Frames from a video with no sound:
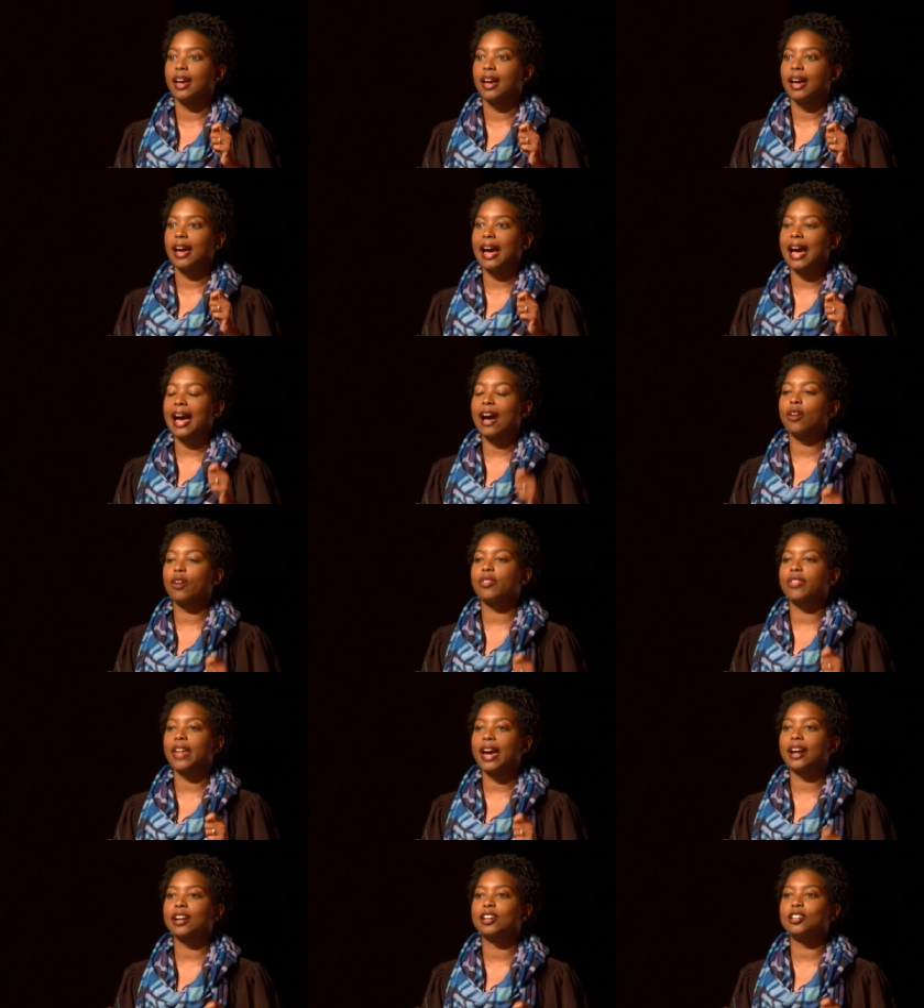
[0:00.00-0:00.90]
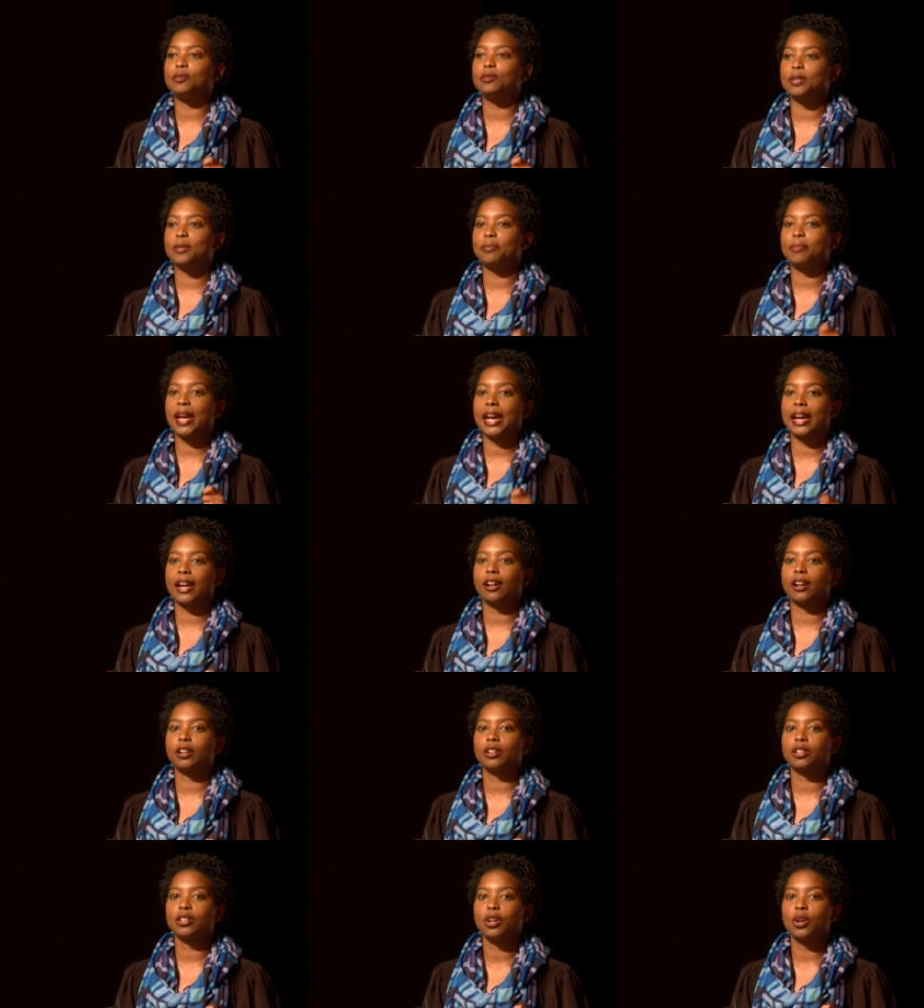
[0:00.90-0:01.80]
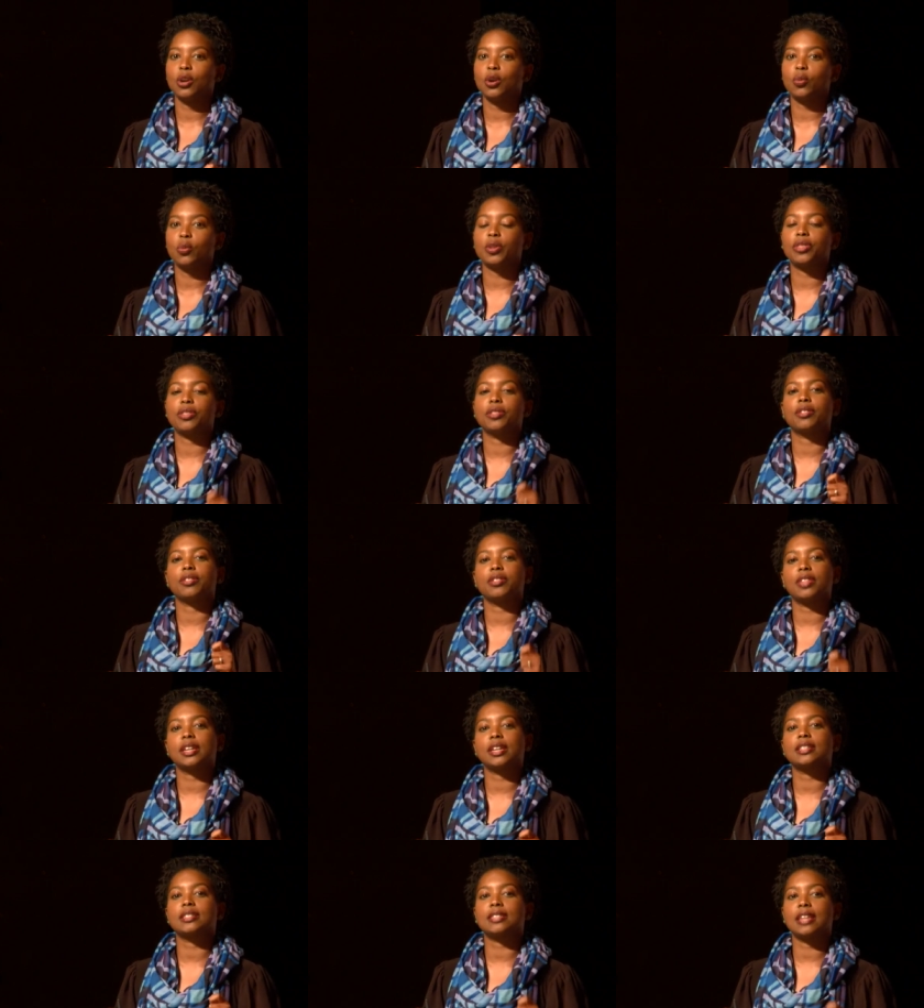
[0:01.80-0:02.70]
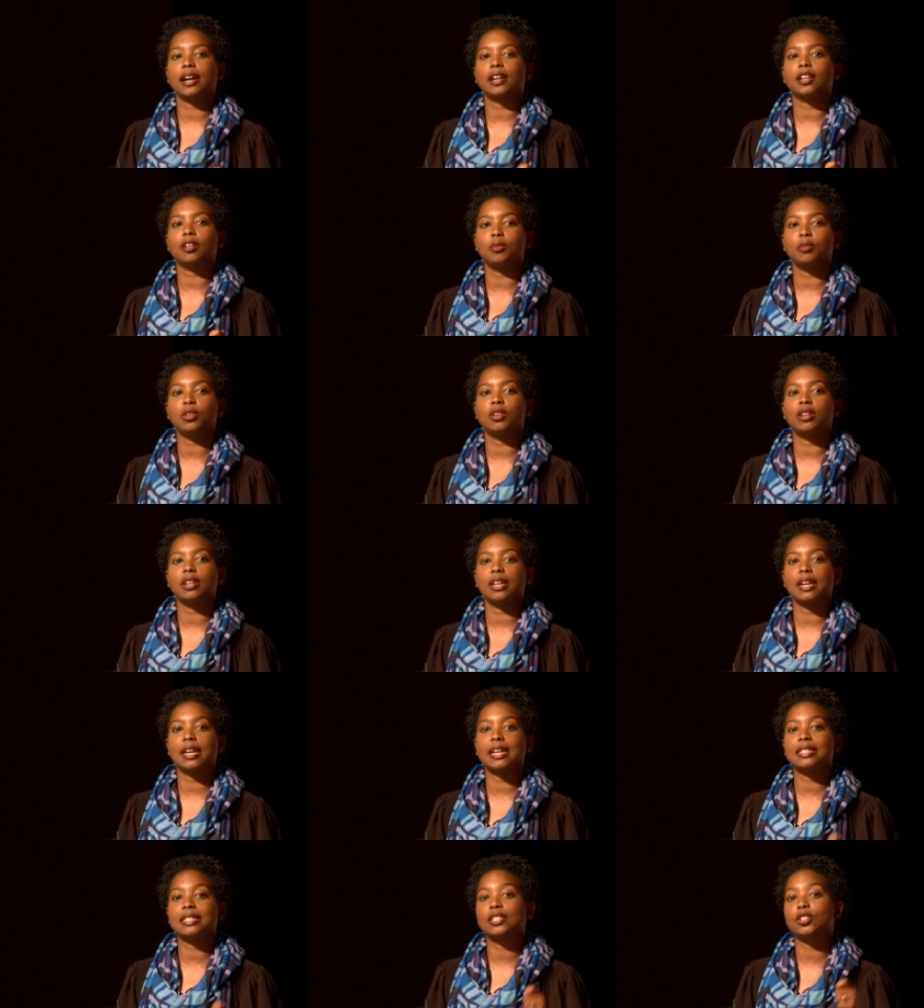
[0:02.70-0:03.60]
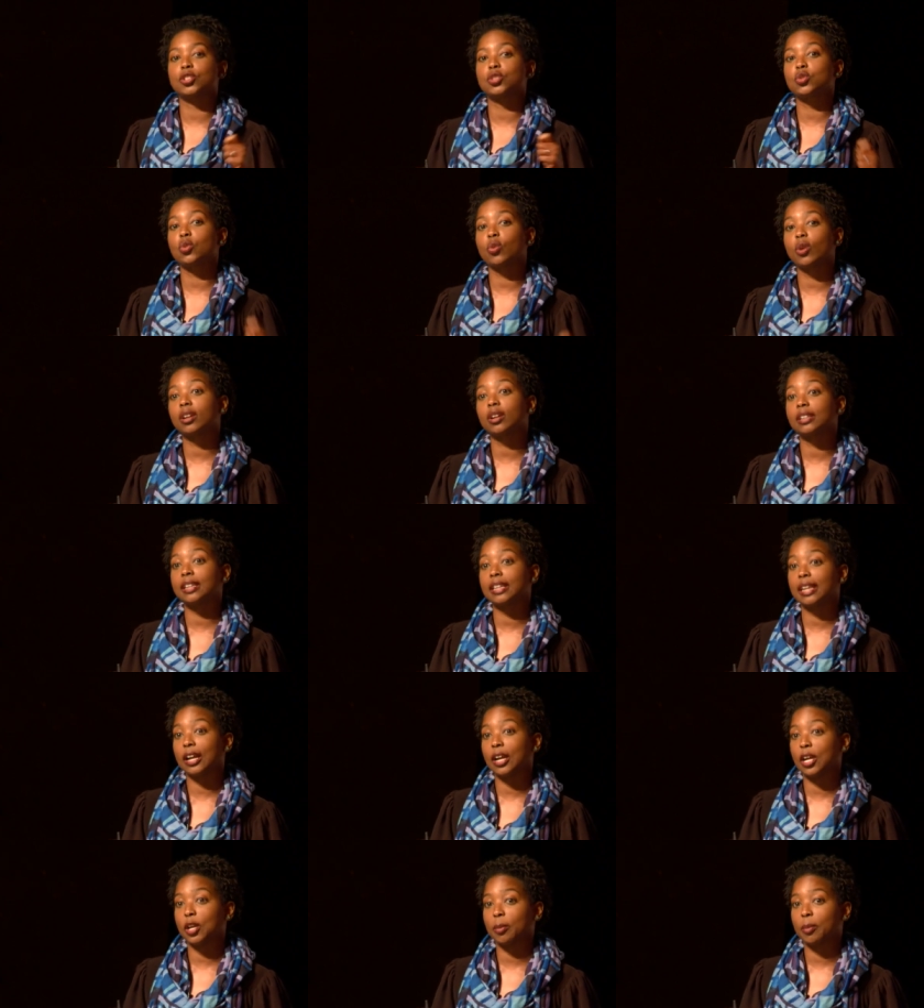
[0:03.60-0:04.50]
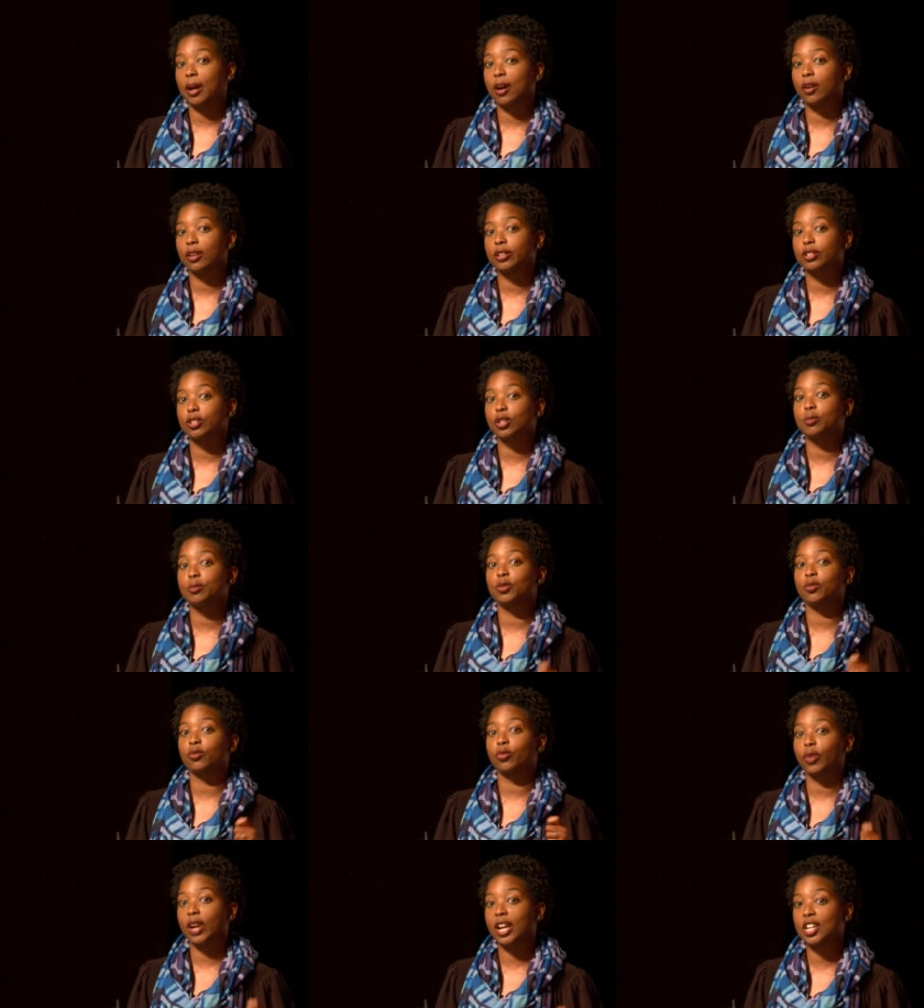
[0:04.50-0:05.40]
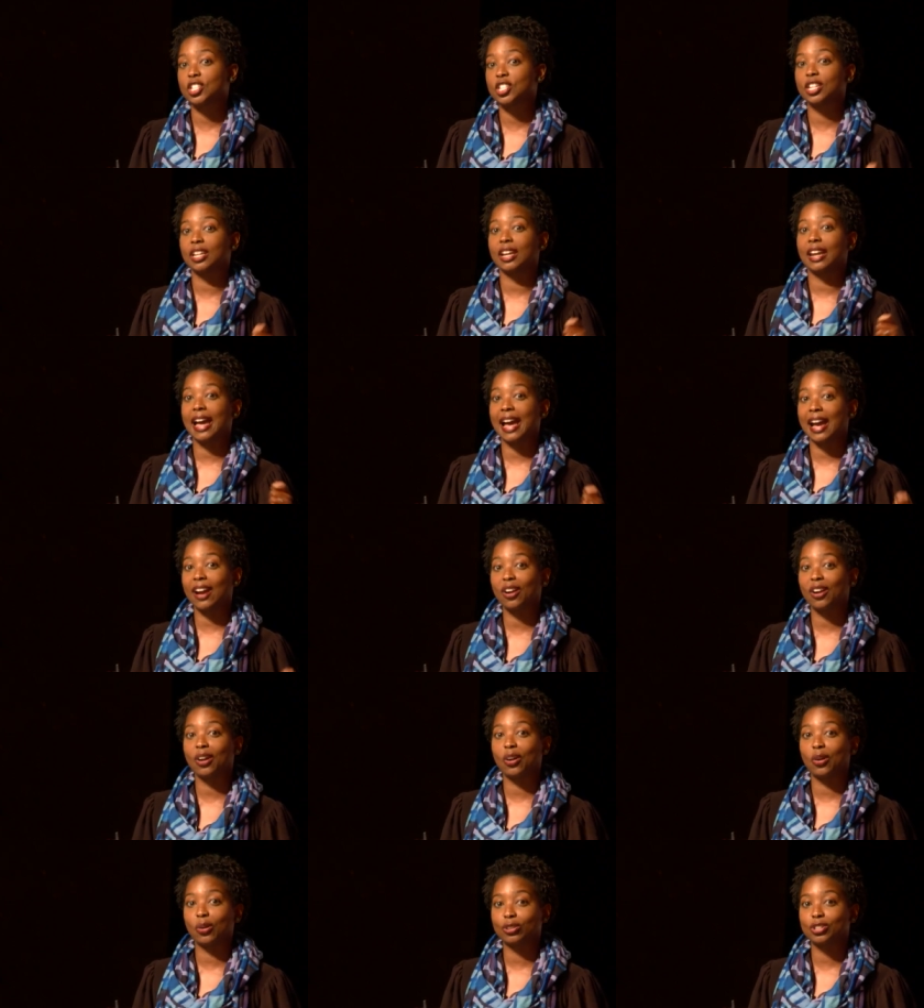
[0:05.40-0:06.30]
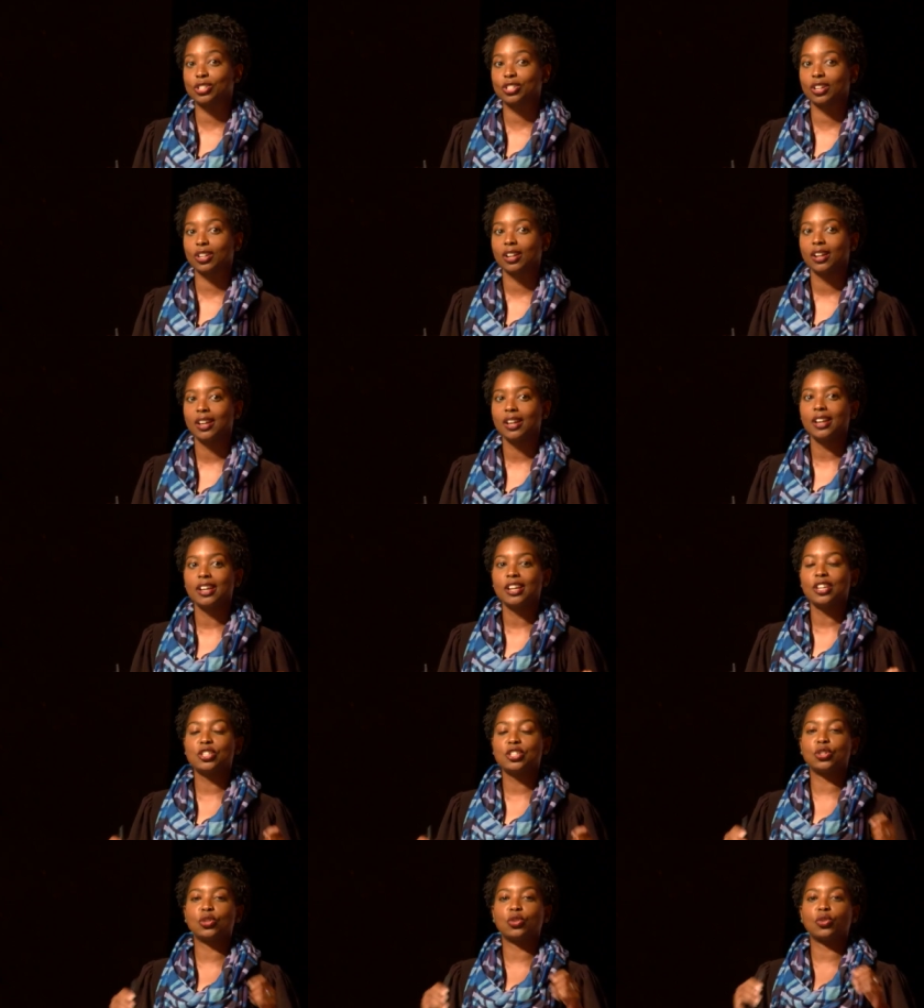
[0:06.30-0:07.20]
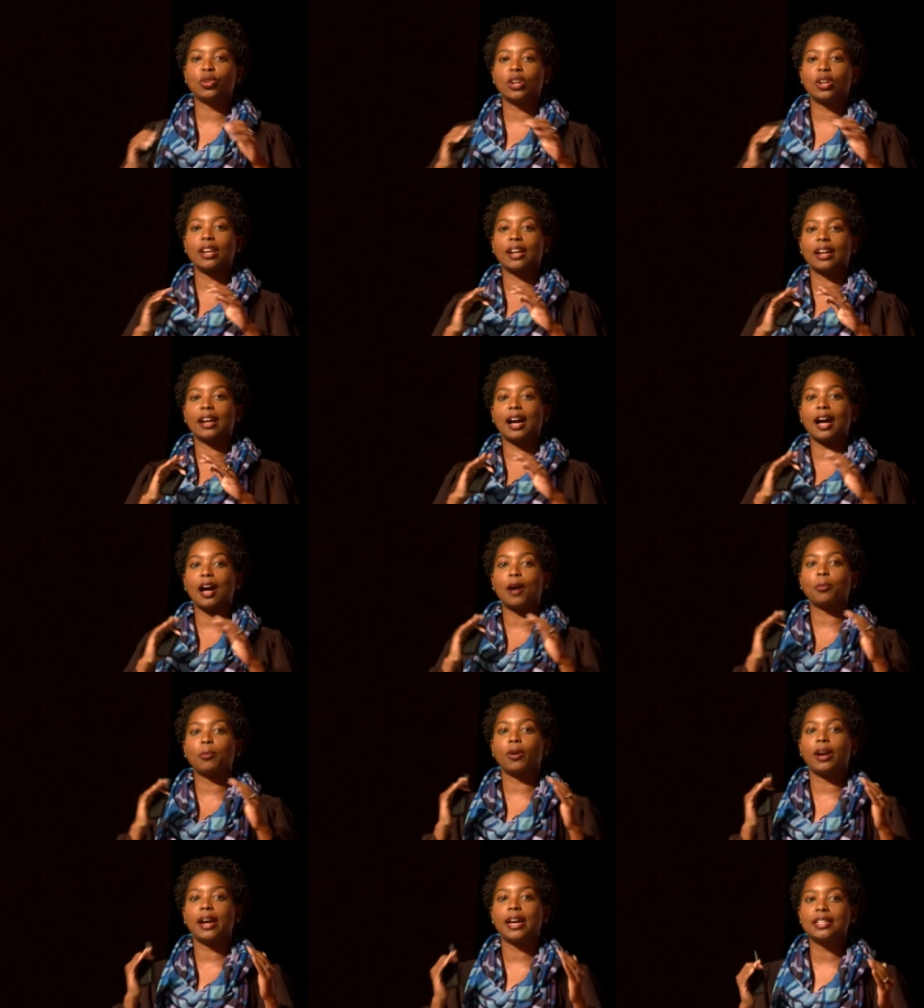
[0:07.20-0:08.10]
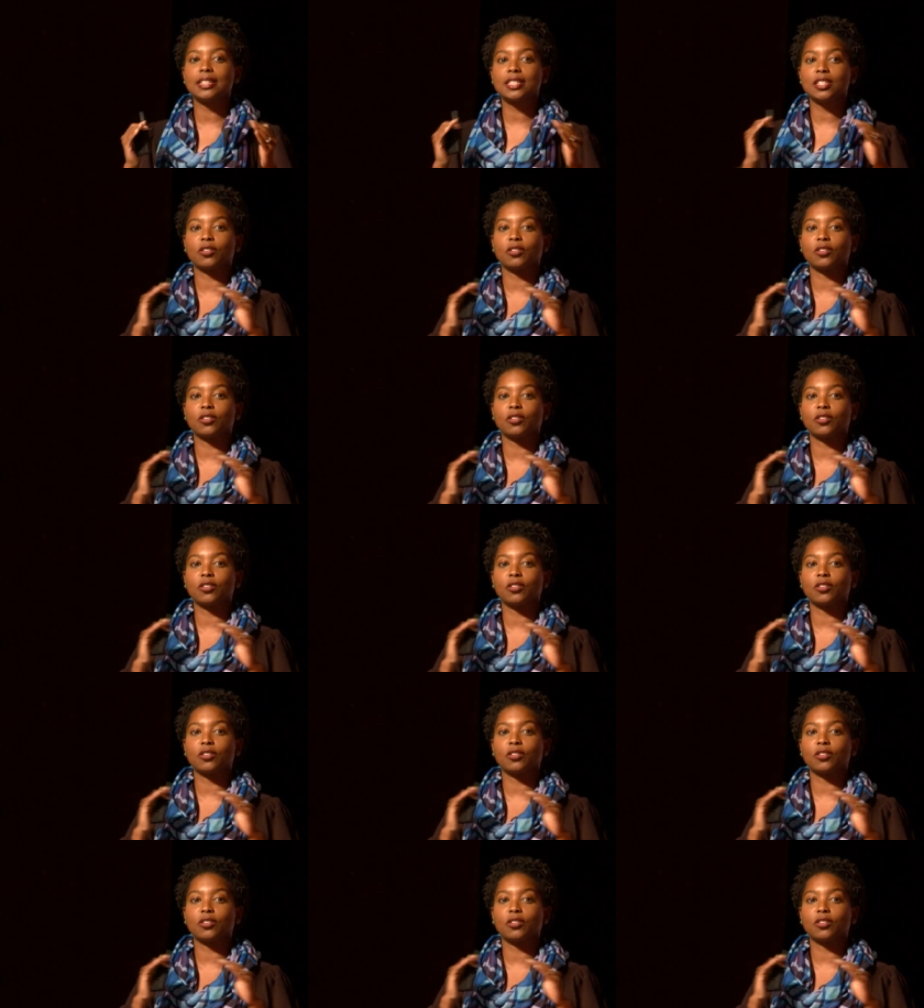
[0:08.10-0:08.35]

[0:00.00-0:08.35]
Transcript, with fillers: how that could be paired with the things that community has historically cared about in terms of ranching and agriculture to create a comprehensive